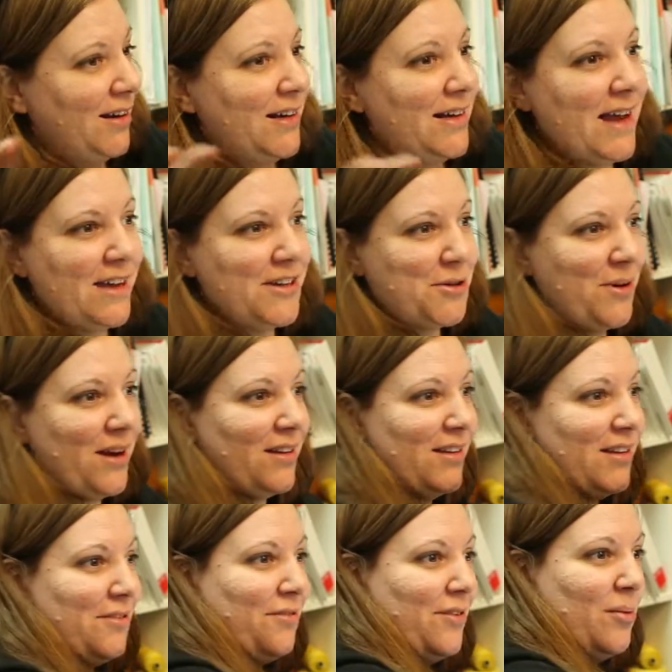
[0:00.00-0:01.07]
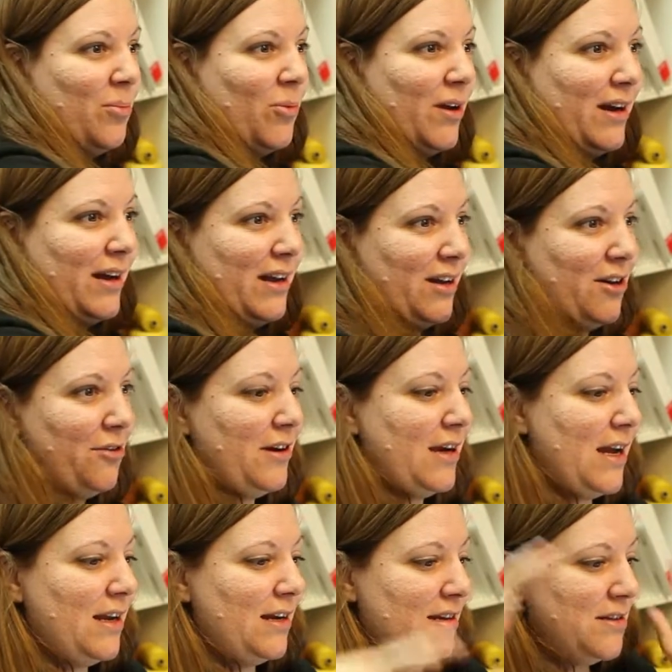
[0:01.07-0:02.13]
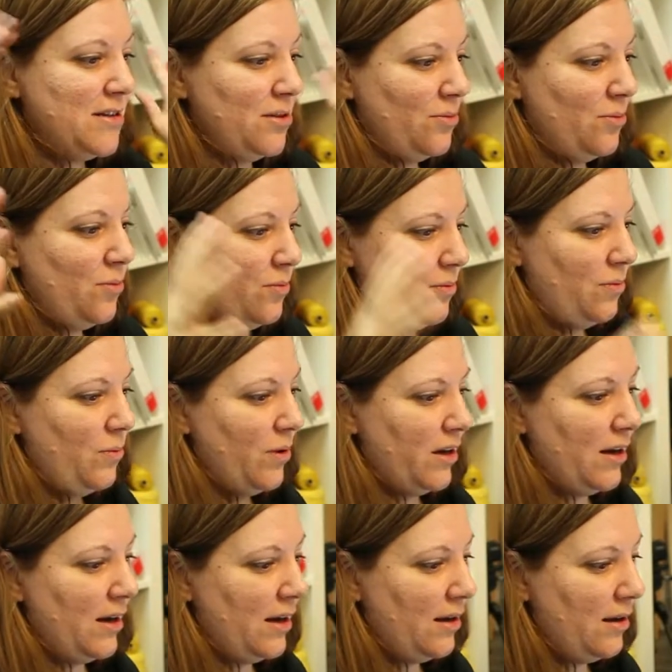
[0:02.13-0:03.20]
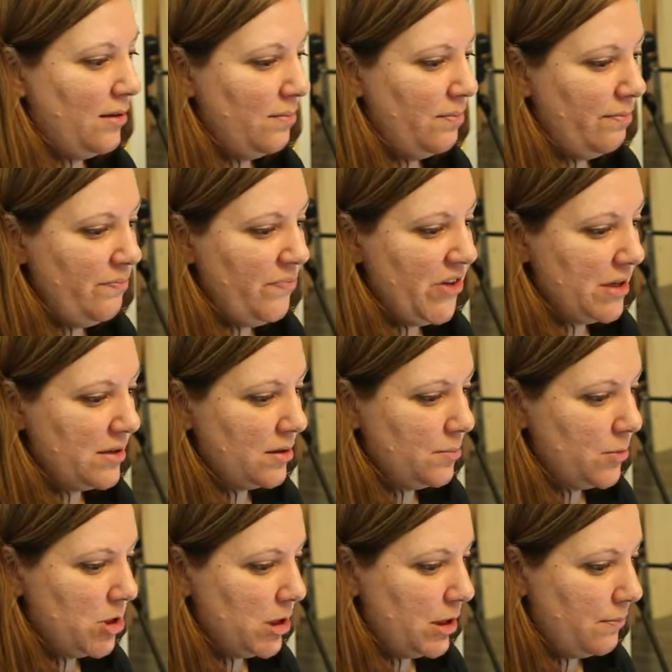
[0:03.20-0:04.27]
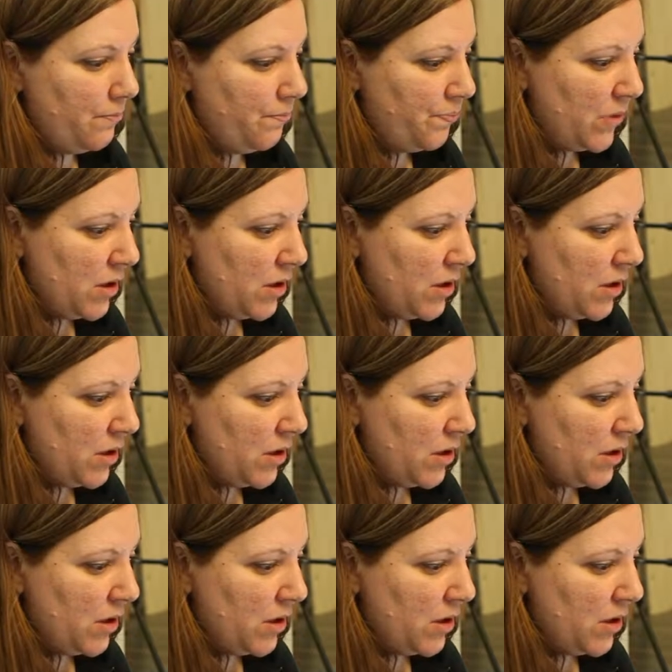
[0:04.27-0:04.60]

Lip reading: get directly from what I create into what I knit to the machine.